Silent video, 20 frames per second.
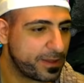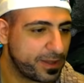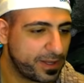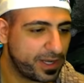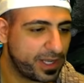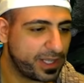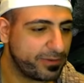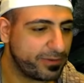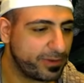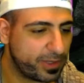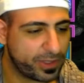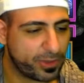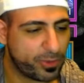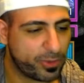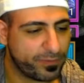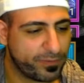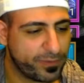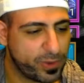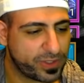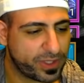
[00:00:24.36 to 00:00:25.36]
Like, if you look at the
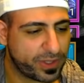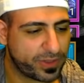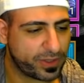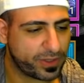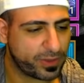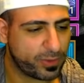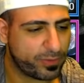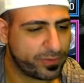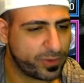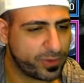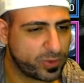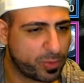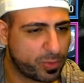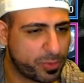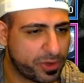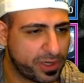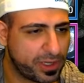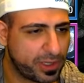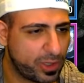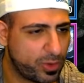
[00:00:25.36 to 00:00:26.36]
reviews, I think the reviews were
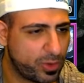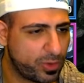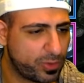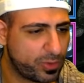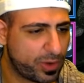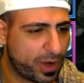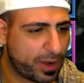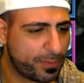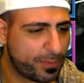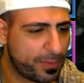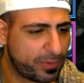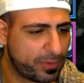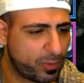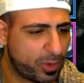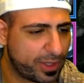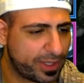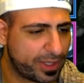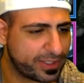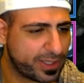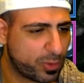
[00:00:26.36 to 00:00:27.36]
pretty low. Well,
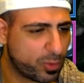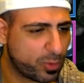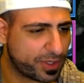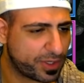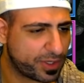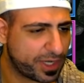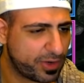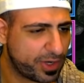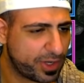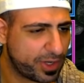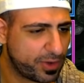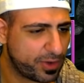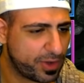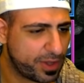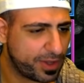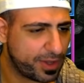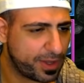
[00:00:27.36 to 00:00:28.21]
I guess they worked out now.